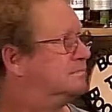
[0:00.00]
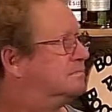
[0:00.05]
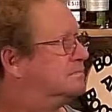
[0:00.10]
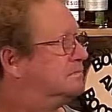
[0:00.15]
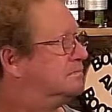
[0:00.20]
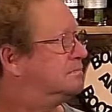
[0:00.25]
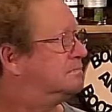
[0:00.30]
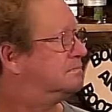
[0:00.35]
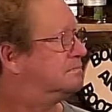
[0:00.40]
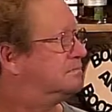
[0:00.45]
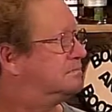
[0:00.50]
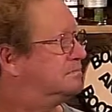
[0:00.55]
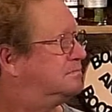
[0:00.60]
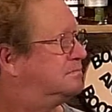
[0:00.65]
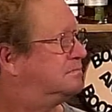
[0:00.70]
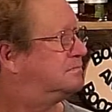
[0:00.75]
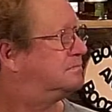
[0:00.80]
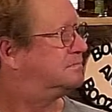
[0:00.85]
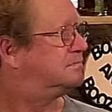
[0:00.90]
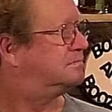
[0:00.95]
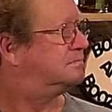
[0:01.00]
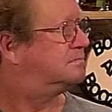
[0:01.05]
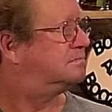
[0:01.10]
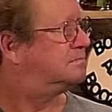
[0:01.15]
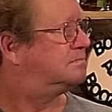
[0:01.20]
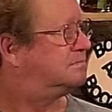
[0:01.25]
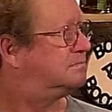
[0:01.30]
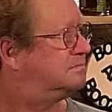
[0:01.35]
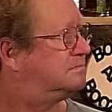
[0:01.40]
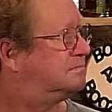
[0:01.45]

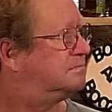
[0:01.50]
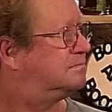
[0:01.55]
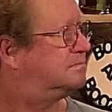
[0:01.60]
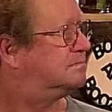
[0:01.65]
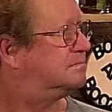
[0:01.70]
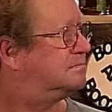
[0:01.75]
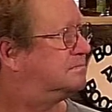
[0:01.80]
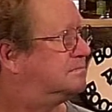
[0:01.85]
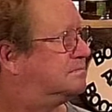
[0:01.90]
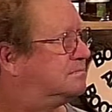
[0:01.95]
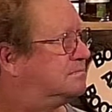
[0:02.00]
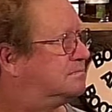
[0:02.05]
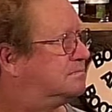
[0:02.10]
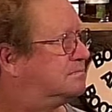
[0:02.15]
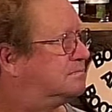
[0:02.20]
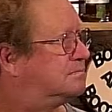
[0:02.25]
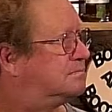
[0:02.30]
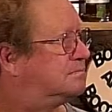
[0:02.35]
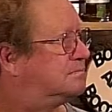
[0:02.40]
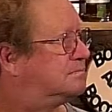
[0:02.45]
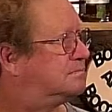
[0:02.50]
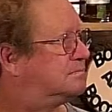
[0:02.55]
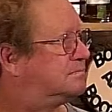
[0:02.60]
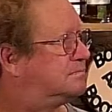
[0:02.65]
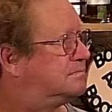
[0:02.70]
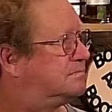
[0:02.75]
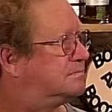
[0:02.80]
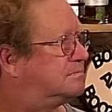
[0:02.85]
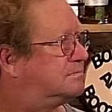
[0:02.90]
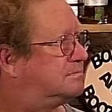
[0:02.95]

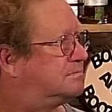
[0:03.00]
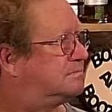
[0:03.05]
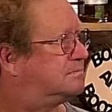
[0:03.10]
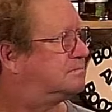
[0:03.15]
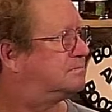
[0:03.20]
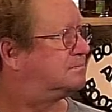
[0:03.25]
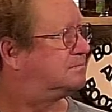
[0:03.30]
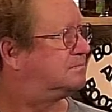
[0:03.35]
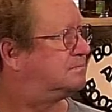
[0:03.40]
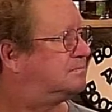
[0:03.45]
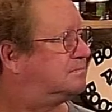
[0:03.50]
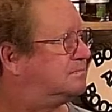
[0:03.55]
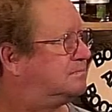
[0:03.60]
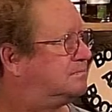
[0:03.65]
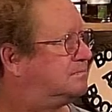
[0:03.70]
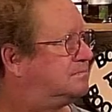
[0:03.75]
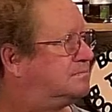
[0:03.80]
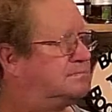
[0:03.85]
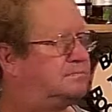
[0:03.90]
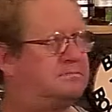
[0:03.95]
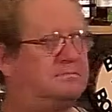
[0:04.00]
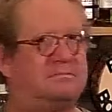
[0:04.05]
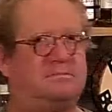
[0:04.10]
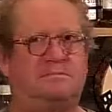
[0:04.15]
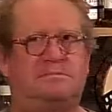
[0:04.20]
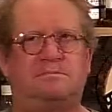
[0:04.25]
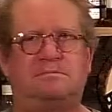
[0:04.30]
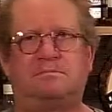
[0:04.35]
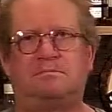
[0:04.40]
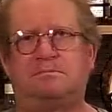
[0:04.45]

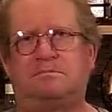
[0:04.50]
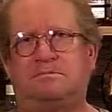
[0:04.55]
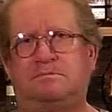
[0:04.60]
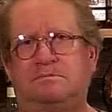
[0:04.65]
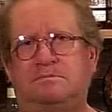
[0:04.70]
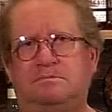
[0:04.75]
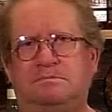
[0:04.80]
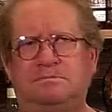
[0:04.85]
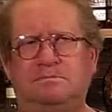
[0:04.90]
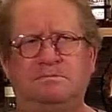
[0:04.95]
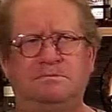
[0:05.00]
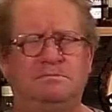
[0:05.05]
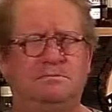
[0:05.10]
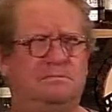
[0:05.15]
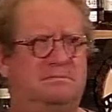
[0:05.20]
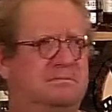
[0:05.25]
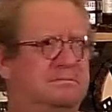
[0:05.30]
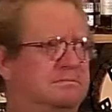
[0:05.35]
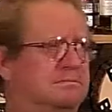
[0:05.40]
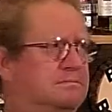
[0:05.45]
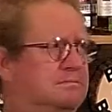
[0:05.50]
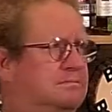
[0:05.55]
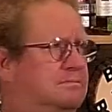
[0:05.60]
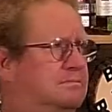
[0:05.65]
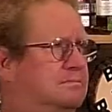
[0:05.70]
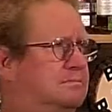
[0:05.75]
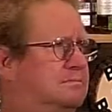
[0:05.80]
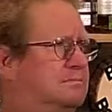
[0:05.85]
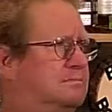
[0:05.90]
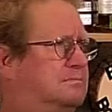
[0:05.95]
[no speech]